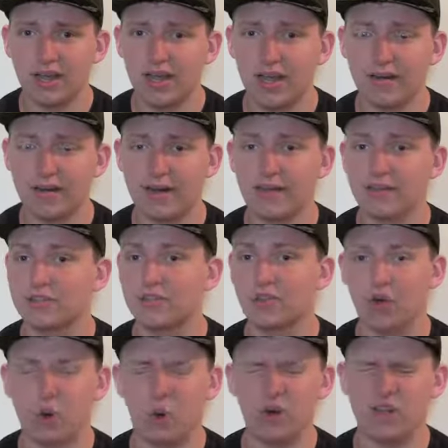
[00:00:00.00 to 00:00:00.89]
I'm gonna
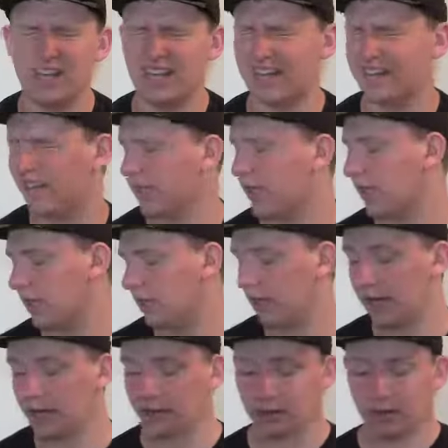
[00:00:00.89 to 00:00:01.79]
totally let that
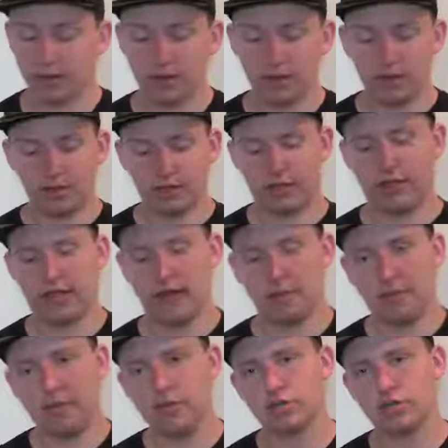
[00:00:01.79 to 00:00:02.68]
slide. The
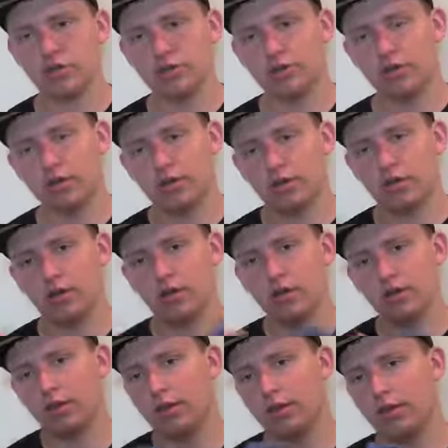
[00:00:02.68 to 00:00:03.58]
animation,
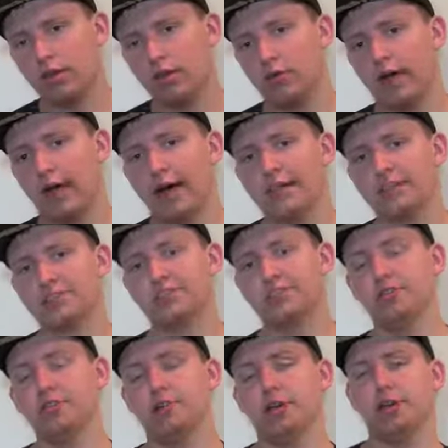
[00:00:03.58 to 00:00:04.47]
you
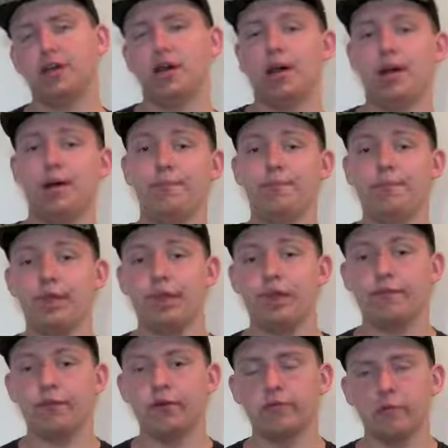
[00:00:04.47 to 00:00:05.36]
guys,
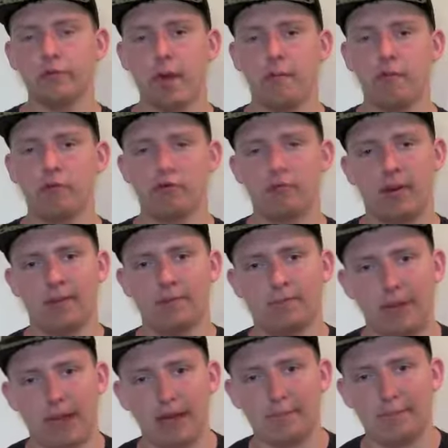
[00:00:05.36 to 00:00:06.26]
if you remember my
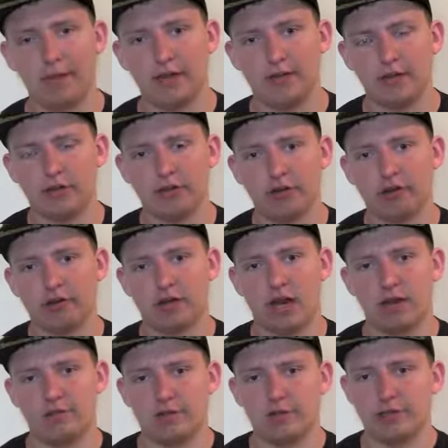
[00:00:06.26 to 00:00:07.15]
Batman The Dark
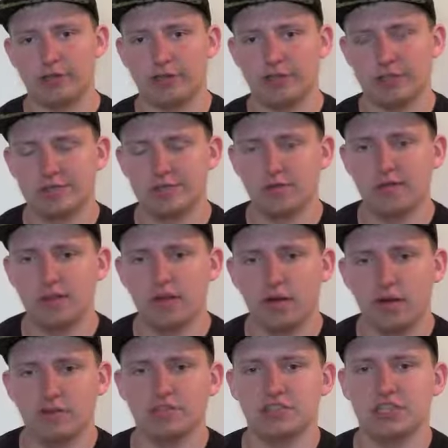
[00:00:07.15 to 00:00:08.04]
Knight Returns
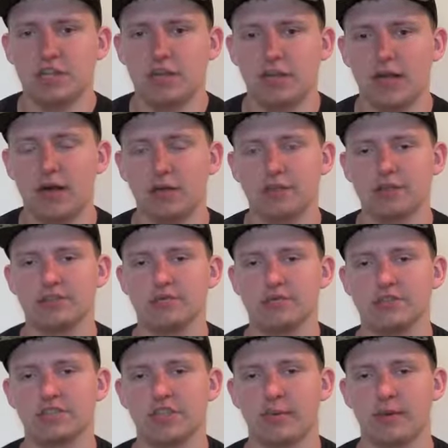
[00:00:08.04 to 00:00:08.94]
review, I was saying how this
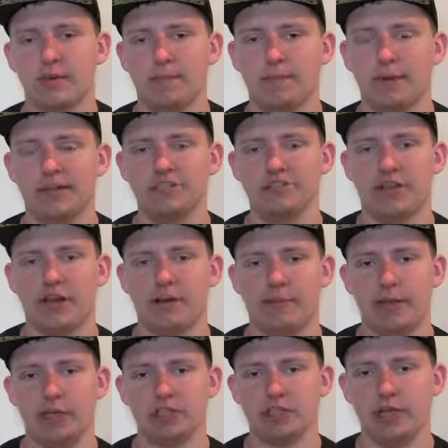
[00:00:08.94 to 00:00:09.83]
was some of the best
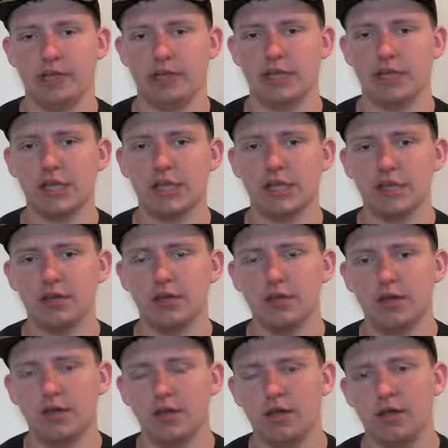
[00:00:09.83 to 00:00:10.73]
animation I had
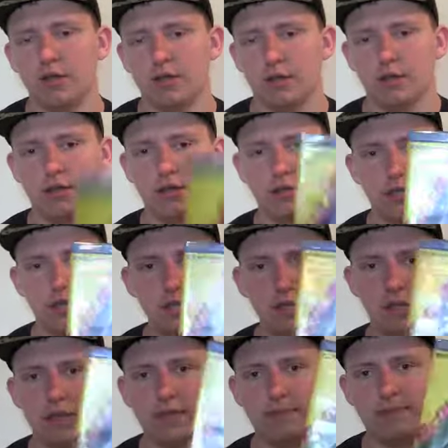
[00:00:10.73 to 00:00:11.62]
seen.
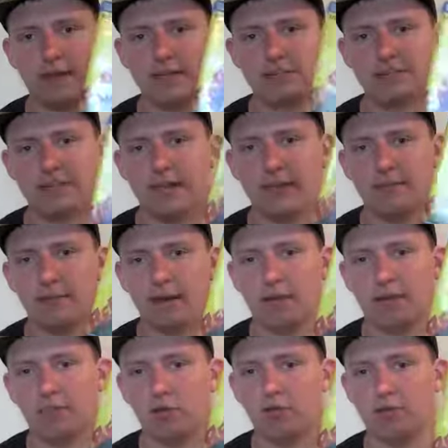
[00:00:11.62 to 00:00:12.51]
This is the best
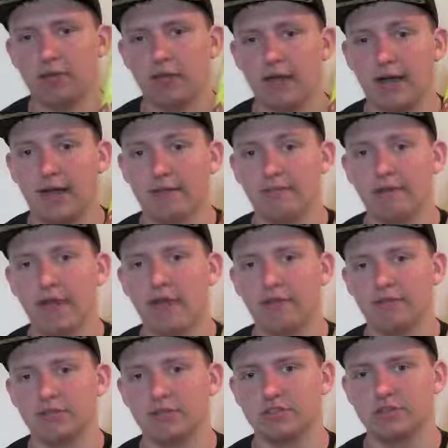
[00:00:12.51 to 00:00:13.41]
animated movie I have
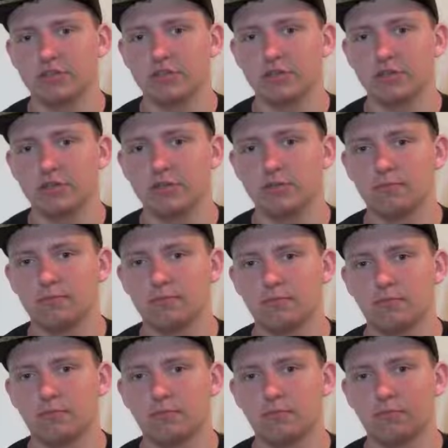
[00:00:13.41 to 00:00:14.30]
ever seen.
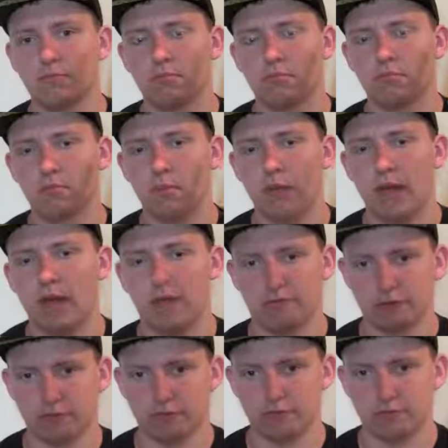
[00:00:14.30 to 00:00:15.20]

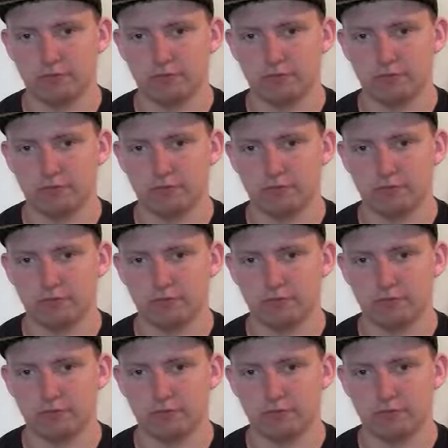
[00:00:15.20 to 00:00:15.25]
Ever.